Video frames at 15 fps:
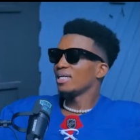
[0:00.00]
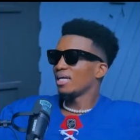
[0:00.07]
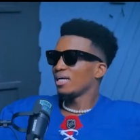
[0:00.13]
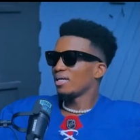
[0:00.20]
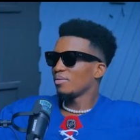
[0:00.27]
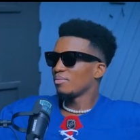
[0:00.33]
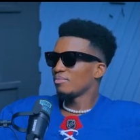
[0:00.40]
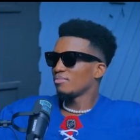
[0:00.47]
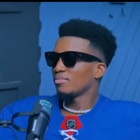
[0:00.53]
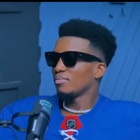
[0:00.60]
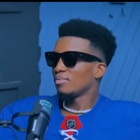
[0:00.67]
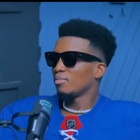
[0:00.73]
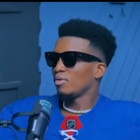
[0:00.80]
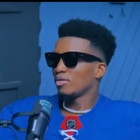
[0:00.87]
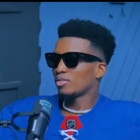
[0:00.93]
Yeah,
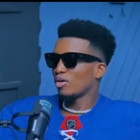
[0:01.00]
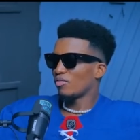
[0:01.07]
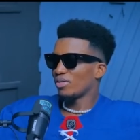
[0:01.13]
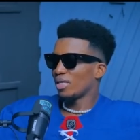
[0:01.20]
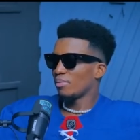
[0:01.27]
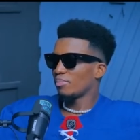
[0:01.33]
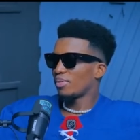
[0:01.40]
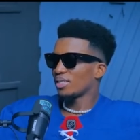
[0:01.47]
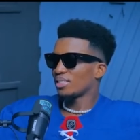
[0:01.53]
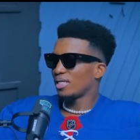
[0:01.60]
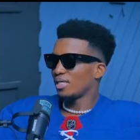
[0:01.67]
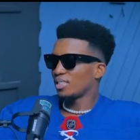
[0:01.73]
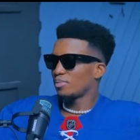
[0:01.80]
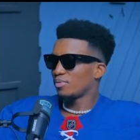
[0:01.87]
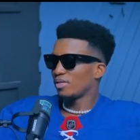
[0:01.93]
most of them
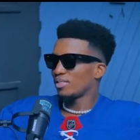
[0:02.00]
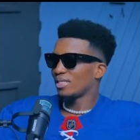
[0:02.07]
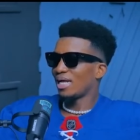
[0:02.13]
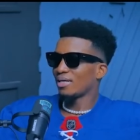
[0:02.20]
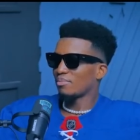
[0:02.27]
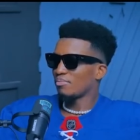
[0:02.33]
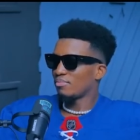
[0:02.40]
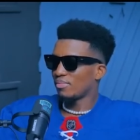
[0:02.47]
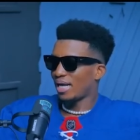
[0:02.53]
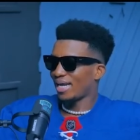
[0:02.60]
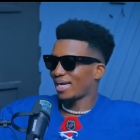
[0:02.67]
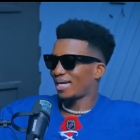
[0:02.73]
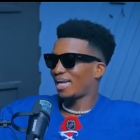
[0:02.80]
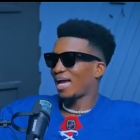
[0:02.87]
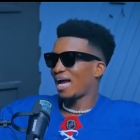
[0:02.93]
personal experience. Like
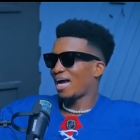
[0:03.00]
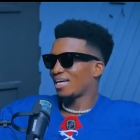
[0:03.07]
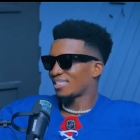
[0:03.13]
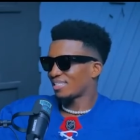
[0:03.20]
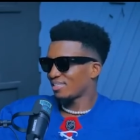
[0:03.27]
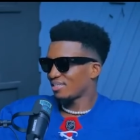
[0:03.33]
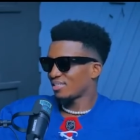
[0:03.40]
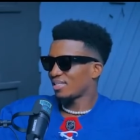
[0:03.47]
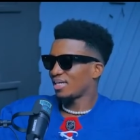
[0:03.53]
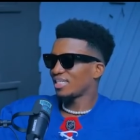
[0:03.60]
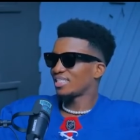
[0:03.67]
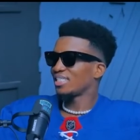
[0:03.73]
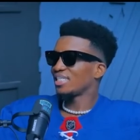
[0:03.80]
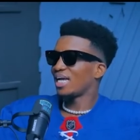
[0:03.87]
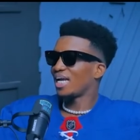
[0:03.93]
my class,
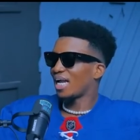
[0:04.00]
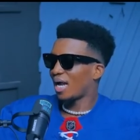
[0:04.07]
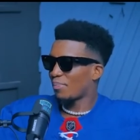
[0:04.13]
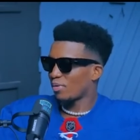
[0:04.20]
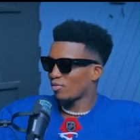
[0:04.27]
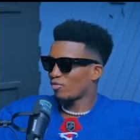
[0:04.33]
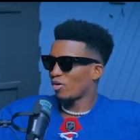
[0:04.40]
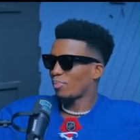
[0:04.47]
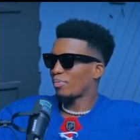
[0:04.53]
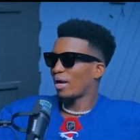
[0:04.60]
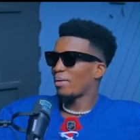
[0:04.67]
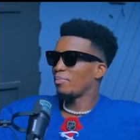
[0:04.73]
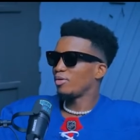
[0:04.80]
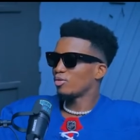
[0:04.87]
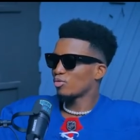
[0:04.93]
certain things that happen for
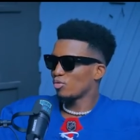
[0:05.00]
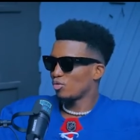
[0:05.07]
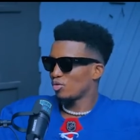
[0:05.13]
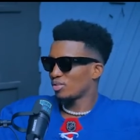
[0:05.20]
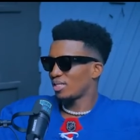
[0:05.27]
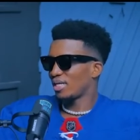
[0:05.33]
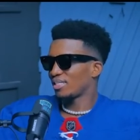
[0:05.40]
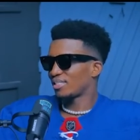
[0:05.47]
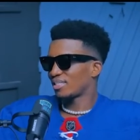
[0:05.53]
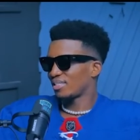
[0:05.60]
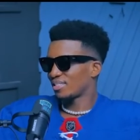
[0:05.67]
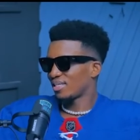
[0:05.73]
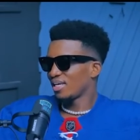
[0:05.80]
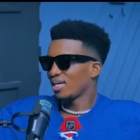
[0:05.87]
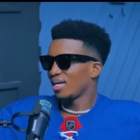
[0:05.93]
primary schools, then
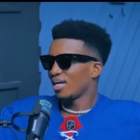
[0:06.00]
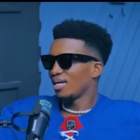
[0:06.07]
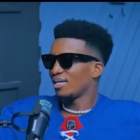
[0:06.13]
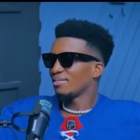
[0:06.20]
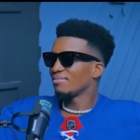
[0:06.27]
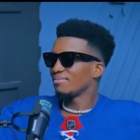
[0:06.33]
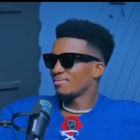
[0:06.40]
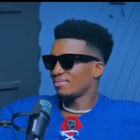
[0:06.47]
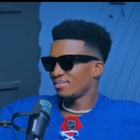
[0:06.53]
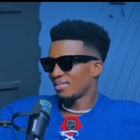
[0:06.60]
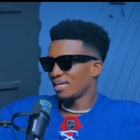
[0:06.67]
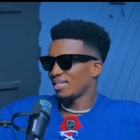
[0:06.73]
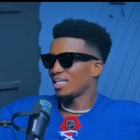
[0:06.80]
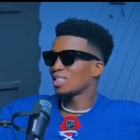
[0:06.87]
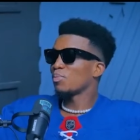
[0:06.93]
things. Mm.
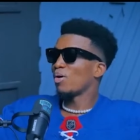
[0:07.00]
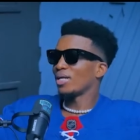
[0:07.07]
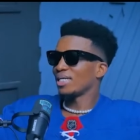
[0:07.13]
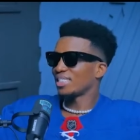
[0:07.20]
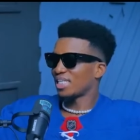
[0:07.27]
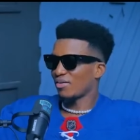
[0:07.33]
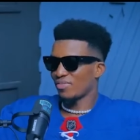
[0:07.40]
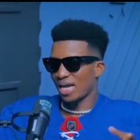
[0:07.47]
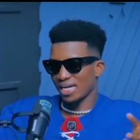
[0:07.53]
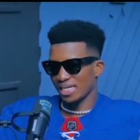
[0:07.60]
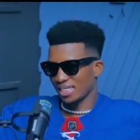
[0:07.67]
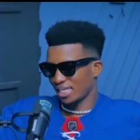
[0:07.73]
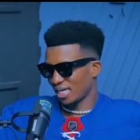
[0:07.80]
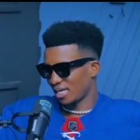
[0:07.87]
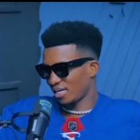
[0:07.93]
Yeah, this morning, now
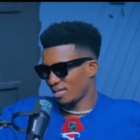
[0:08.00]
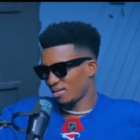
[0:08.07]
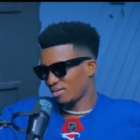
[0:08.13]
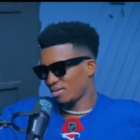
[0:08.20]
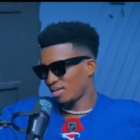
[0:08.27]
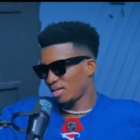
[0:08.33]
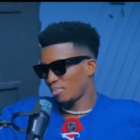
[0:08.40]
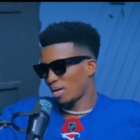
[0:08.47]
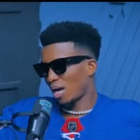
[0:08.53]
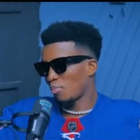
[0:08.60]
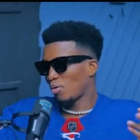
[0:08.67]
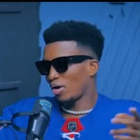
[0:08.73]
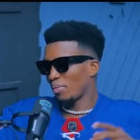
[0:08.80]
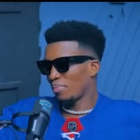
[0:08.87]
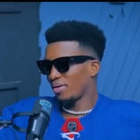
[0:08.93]
they tell Yeah, my
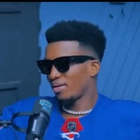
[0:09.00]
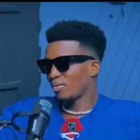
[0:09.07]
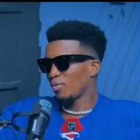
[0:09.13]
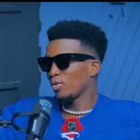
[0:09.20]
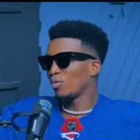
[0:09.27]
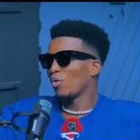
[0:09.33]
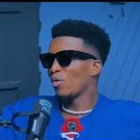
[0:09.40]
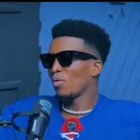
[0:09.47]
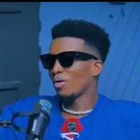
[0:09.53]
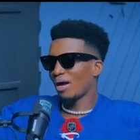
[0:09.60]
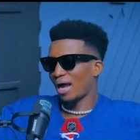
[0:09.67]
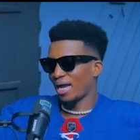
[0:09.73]
boy B. Mm-hmm. We go